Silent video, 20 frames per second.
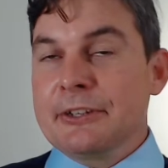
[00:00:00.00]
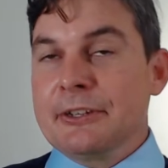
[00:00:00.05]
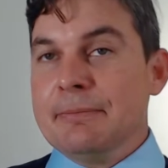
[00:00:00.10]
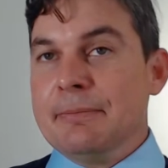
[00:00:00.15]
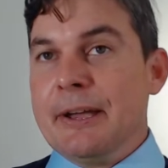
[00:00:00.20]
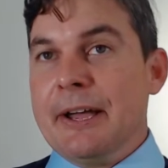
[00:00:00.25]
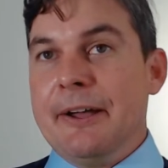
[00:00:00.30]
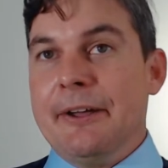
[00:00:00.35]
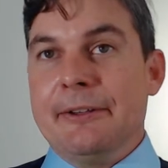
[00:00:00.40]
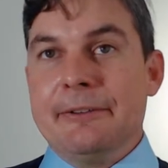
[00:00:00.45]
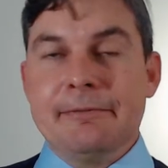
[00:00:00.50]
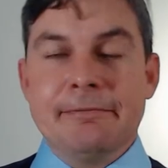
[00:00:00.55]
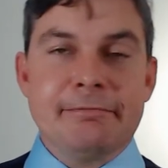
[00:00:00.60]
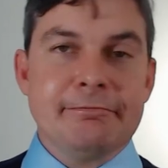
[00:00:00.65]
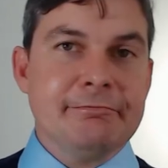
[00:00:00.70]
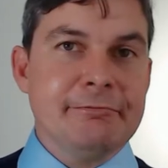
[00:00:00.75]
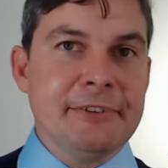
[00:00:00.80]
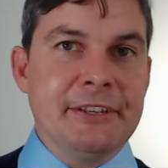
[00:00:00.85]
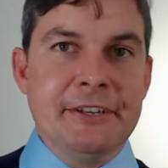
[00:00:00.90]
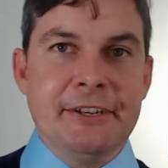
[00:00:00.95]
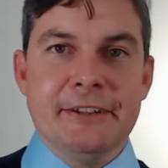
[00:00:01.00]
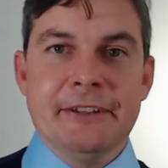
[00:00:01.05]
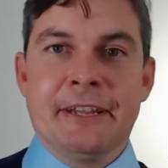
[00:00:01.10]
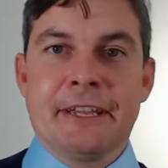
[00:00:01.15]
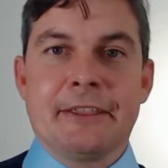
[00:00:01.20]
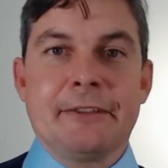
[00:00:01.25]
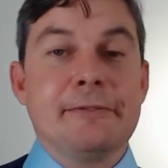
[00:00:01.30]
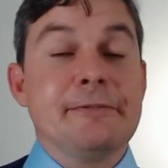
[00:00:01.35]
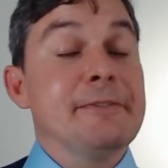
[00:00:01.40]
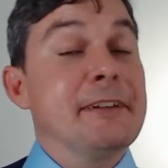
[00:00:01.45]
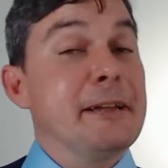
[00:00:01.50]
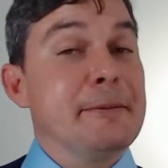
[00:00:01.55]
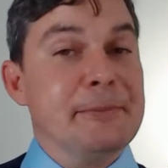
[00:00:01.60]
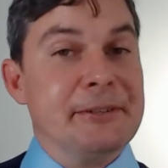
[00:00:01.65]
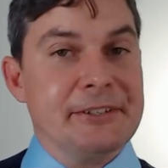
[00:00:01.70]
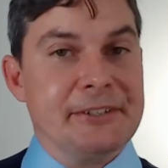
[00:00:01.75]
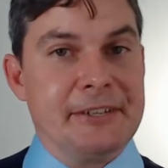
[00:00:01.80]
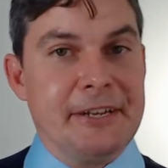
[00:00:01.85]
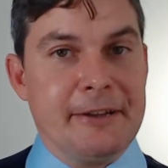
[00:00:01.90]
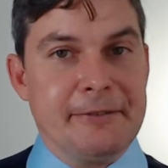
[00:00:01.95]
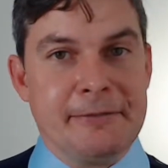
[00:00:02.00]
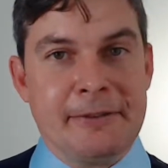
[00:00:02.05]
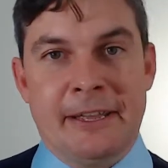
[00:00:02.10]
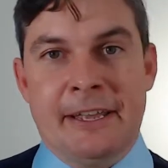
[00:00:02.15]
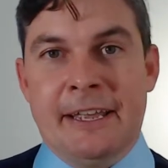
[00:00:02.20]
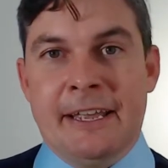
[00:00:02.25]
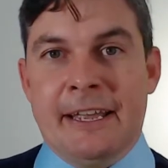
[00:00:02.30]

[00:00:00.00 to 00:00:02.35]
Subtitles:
about, like their family stuff.